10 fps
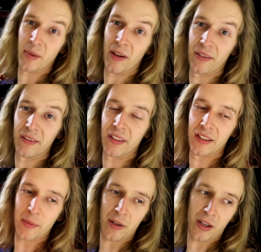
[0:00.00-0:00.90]
about
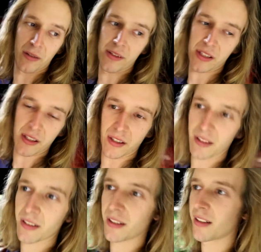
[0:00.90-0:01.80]
covers it.
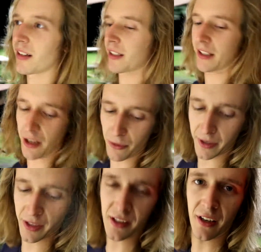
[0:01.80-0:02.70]
I gotta go
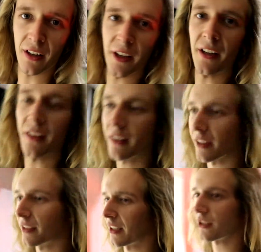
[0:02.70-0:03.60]
in, it's getting late. I
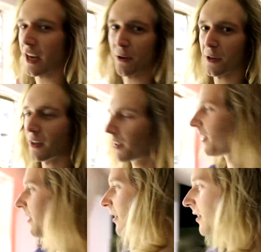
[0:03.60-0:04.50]
gotta take a shower,
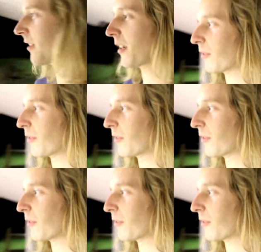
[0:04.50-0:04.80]
get